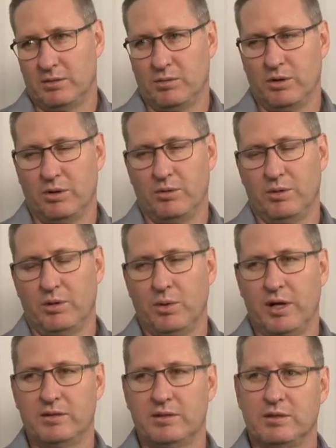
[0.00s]
what
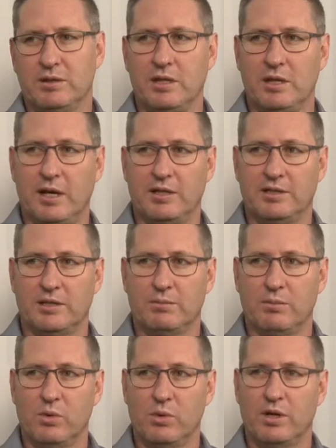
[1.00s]
awaits the
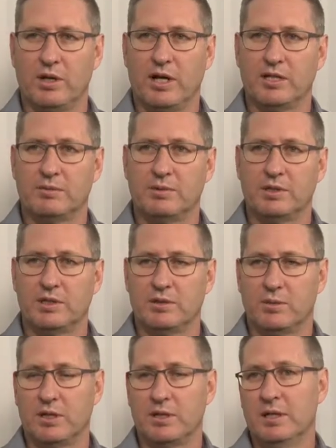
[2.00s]
Eskom board announcement
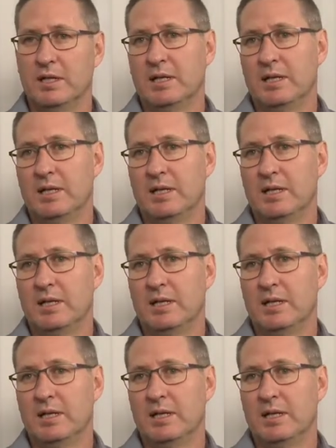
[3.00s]
as well.